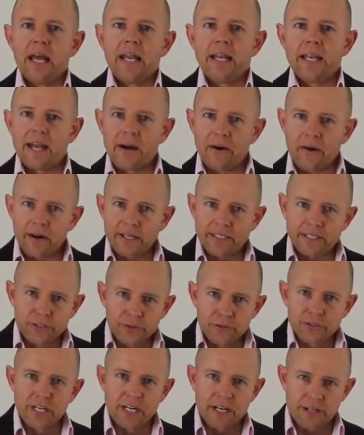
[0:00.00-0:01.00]
Now, I
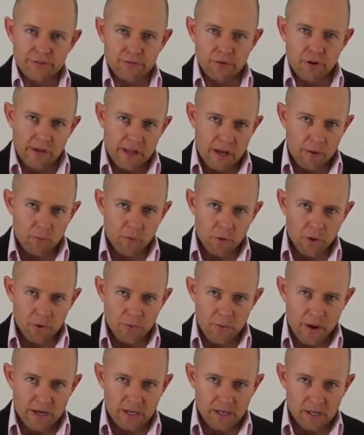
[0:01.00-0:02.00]
do tend to throw that word
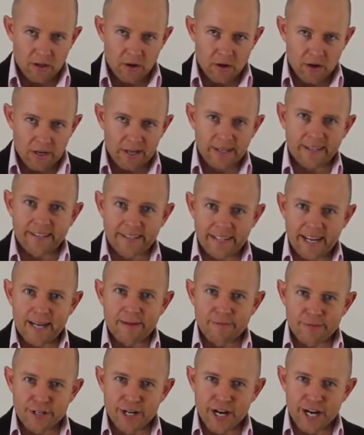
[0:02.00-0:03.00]
around a lot, a
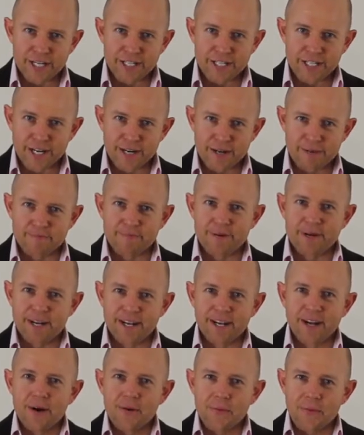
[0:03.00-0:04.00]
game changer, but
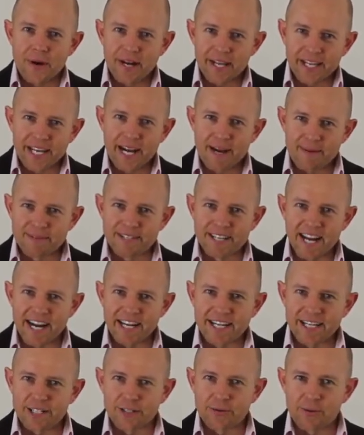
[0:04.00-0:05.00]
when it comes to
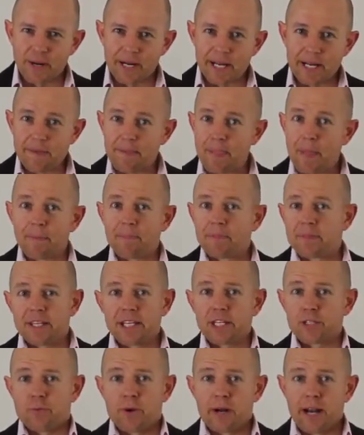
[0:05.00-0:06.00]
80-20,
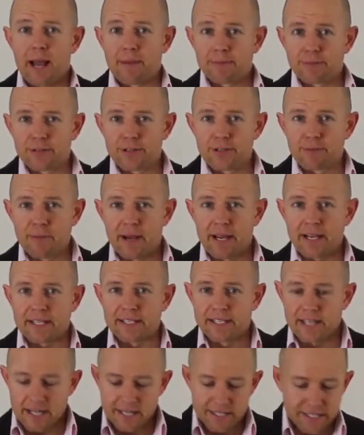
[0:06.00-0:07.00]
this one absolutely makes
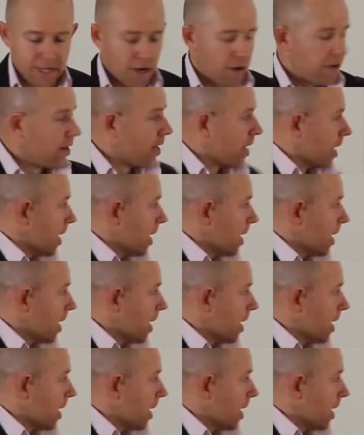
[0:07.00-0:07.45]
sense. So